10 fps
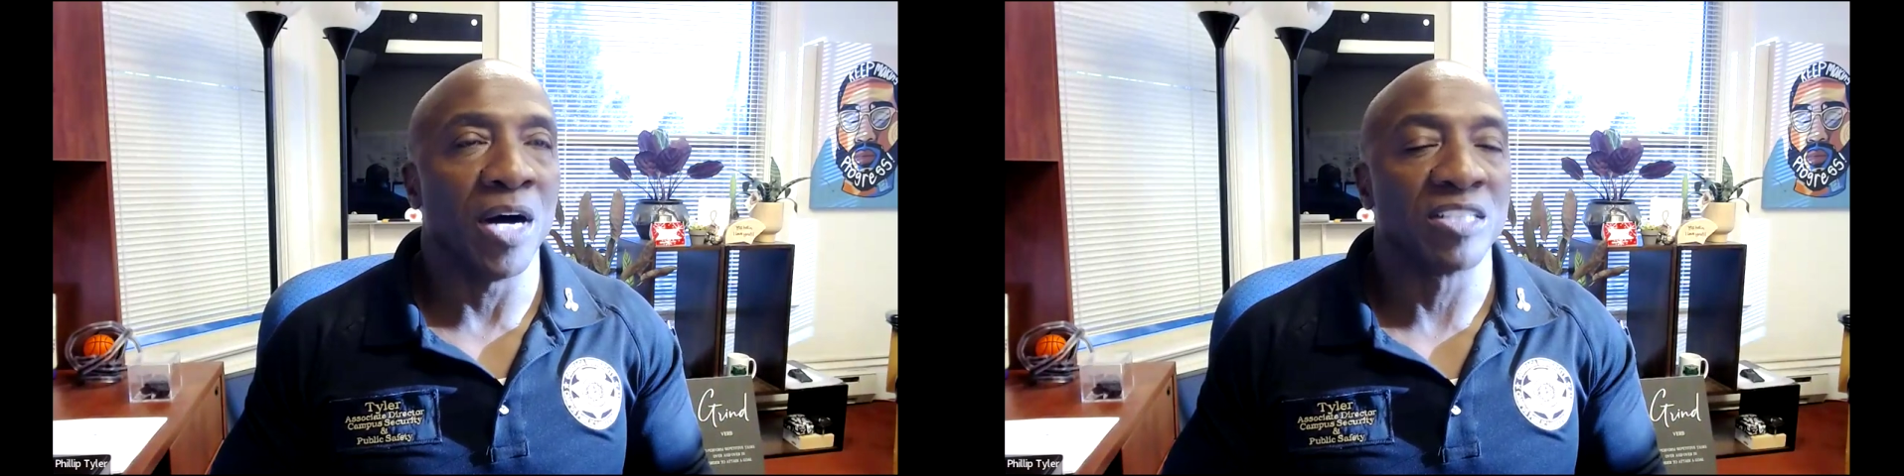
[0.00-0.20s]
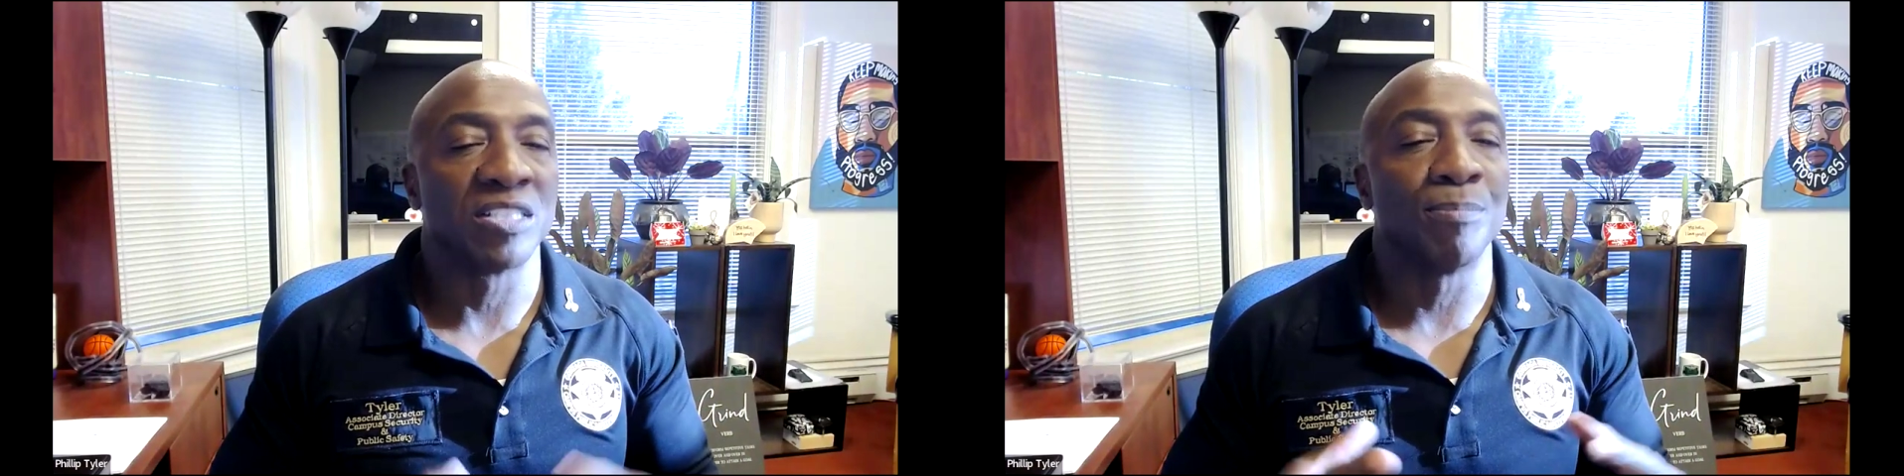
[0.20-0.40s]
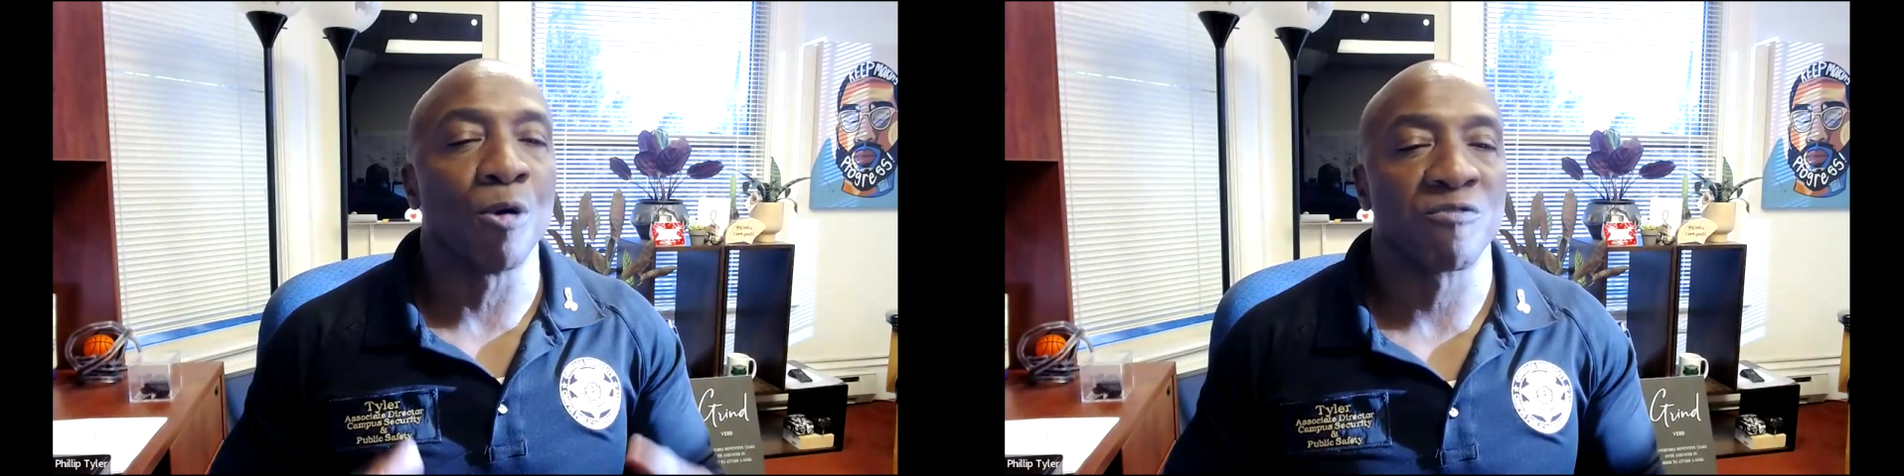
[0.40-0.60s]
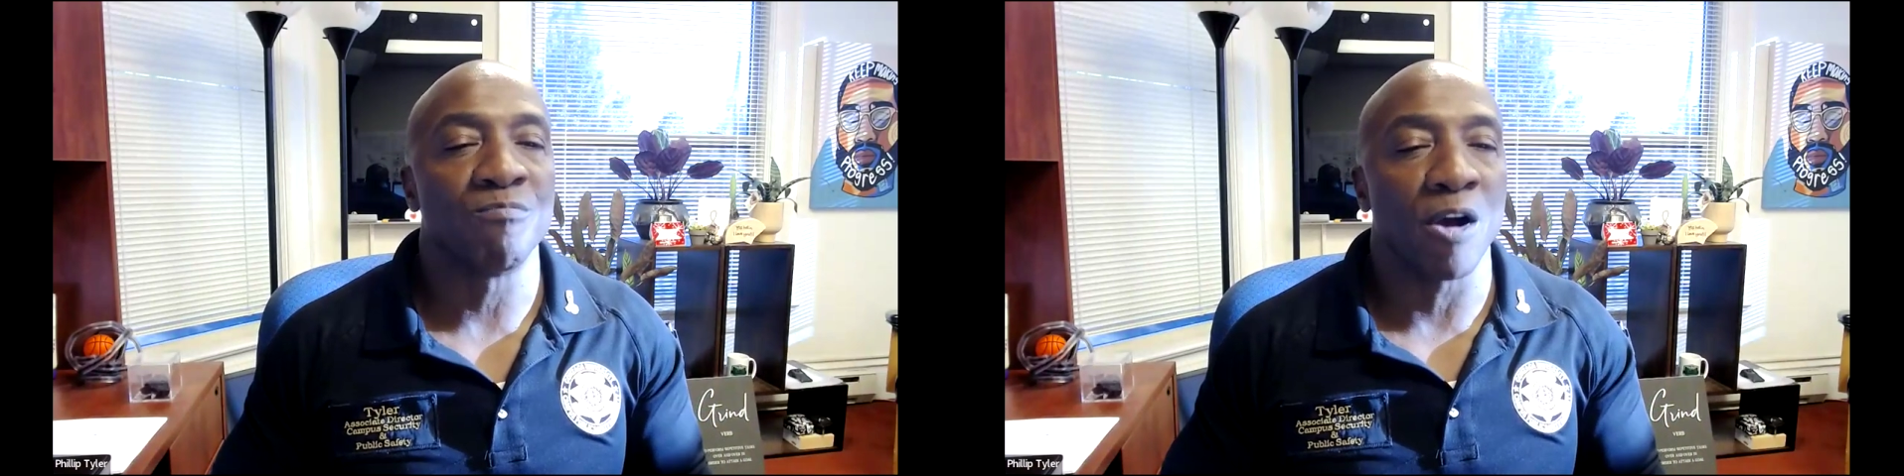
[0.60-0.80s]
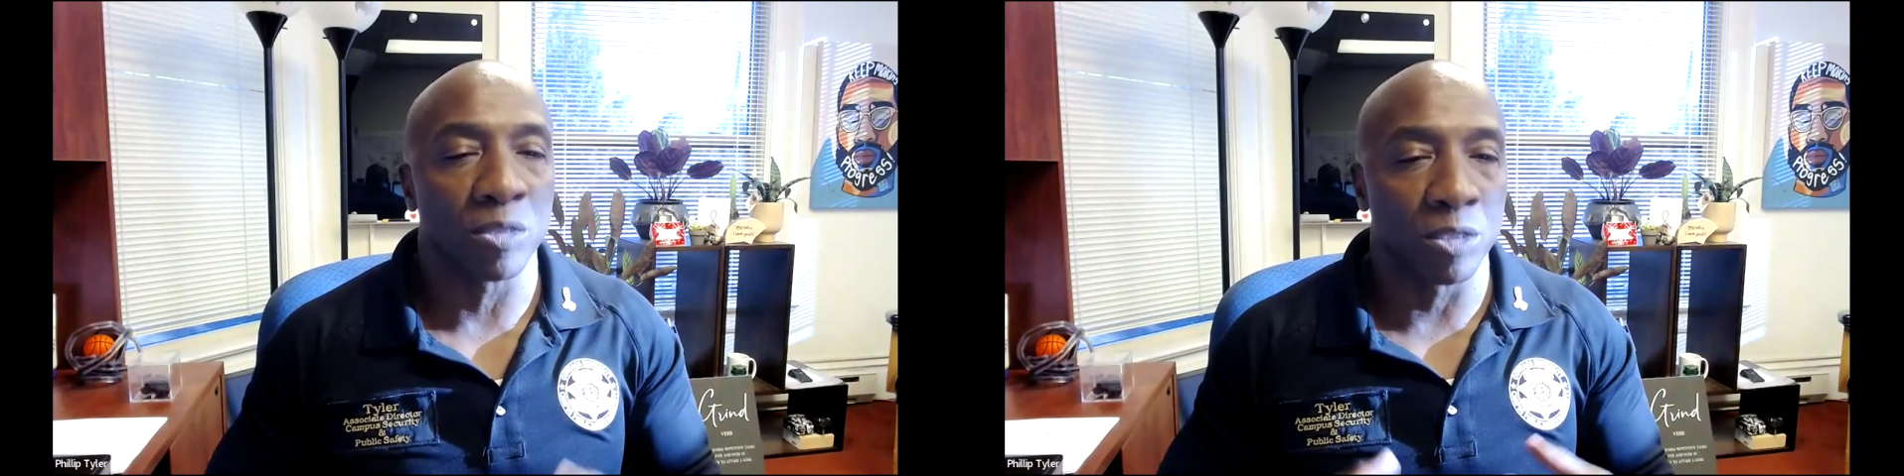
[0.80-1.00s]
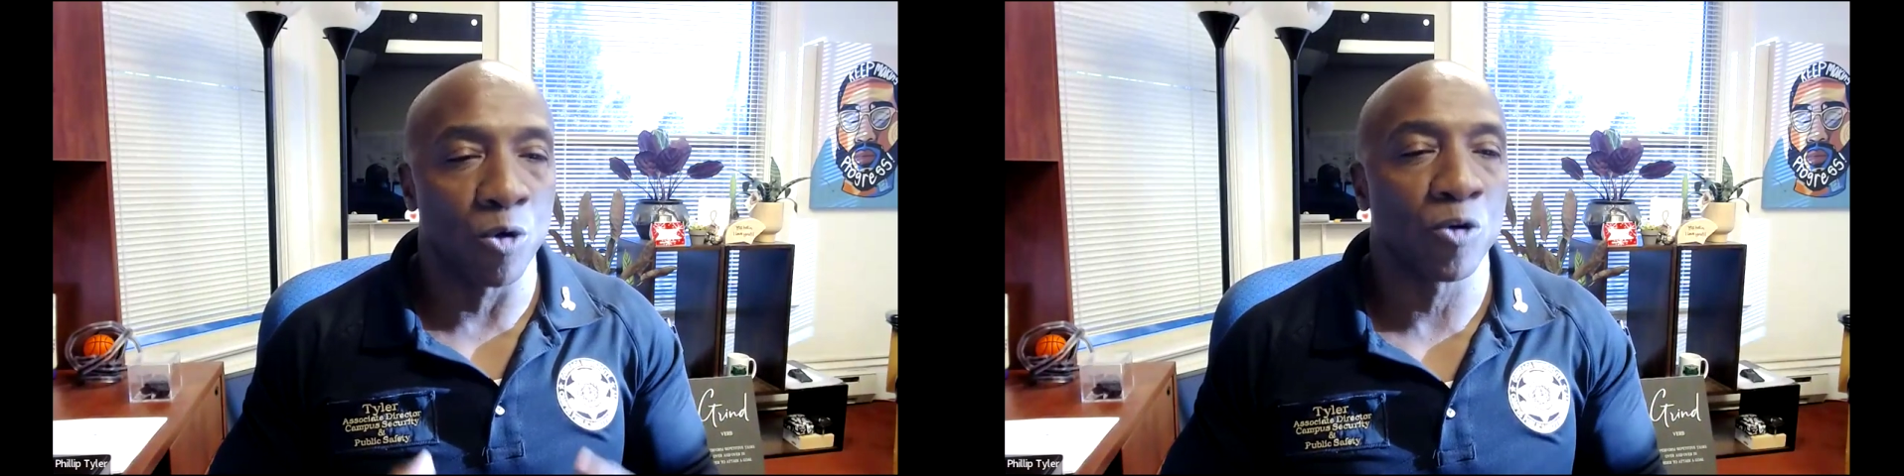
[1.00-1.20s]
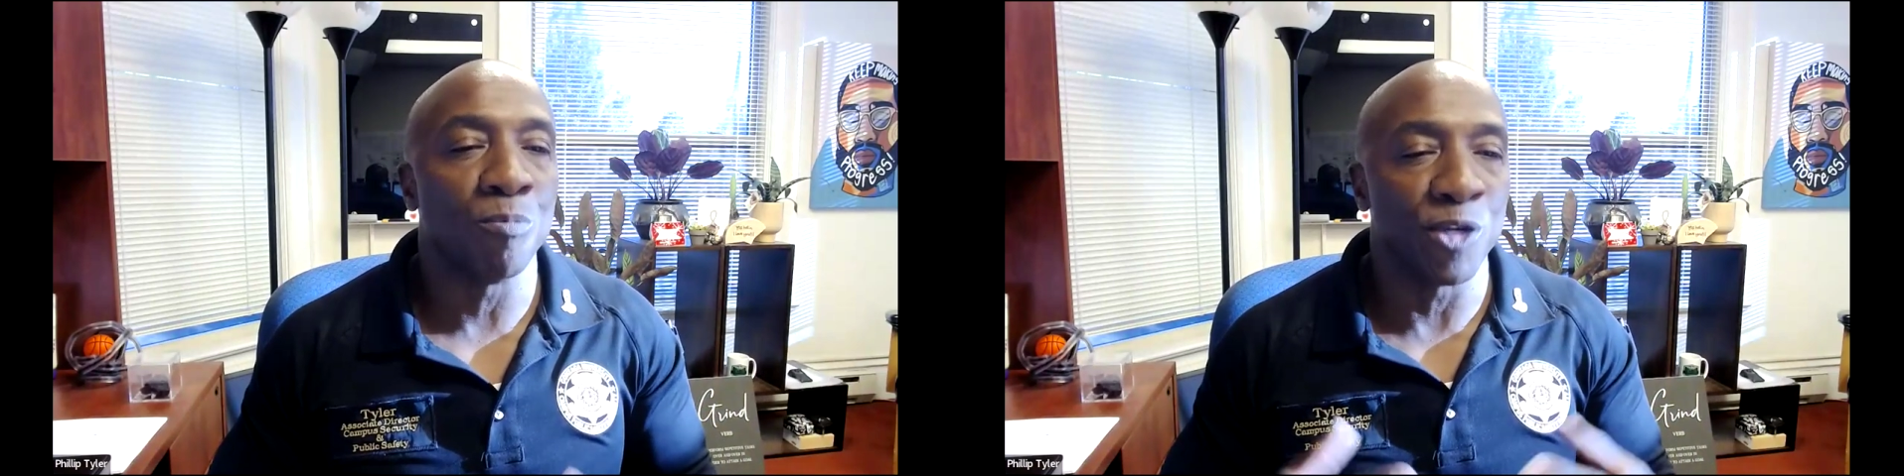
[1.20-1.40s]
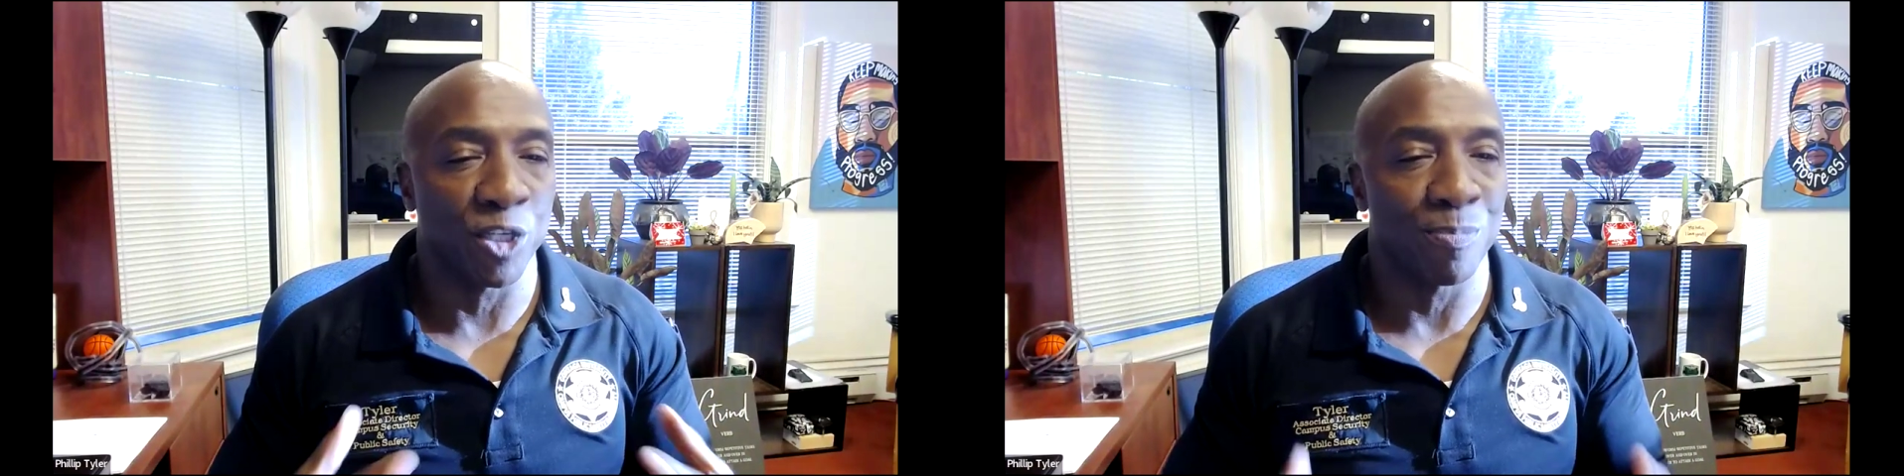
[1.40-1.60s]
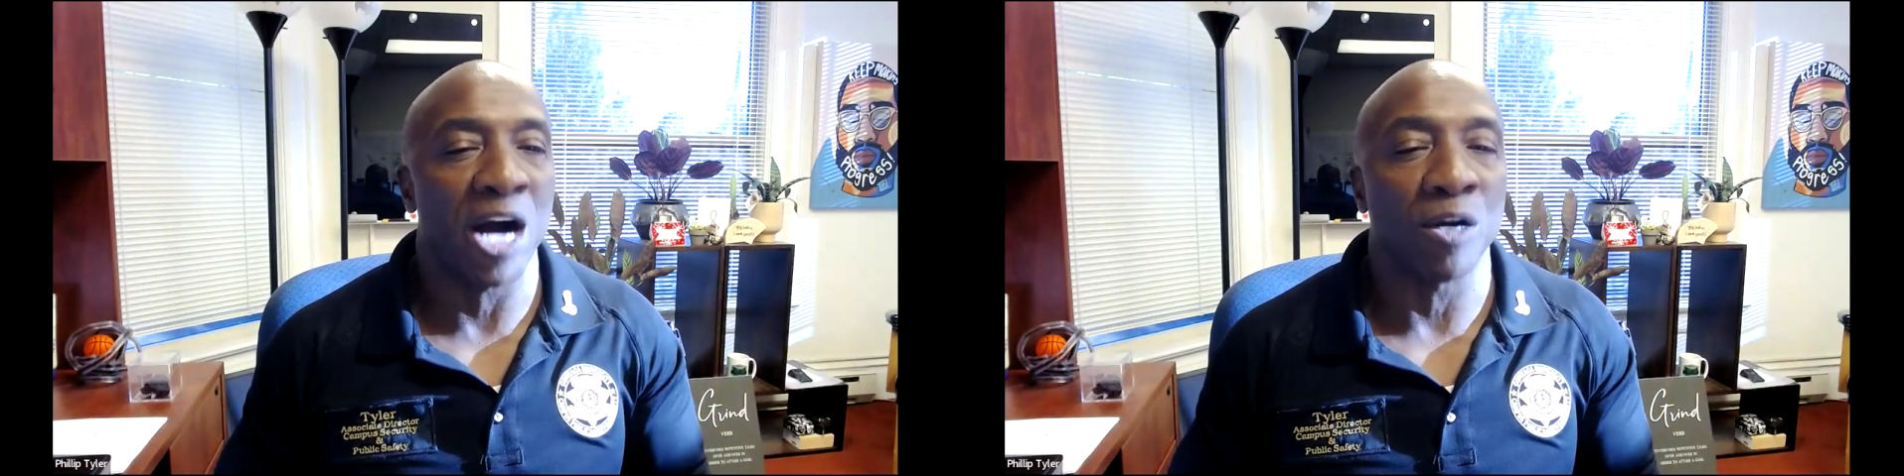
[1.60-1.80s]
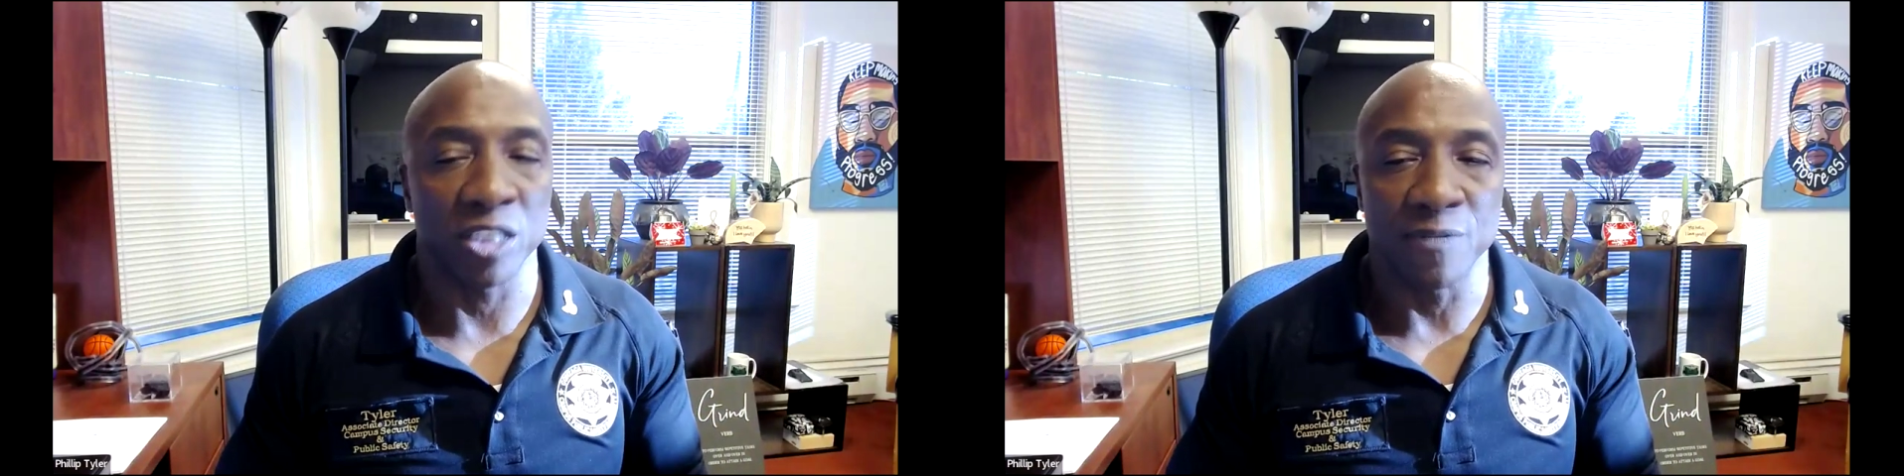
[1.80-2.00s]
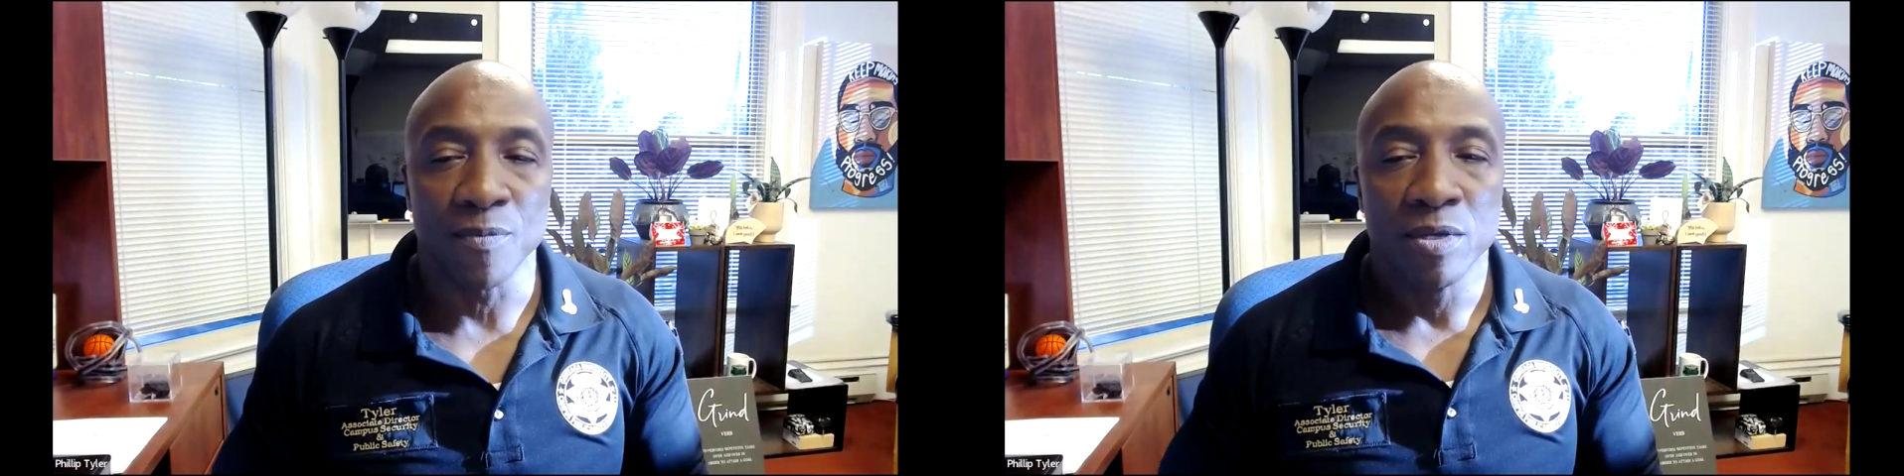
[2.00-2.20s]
support from our local municipality.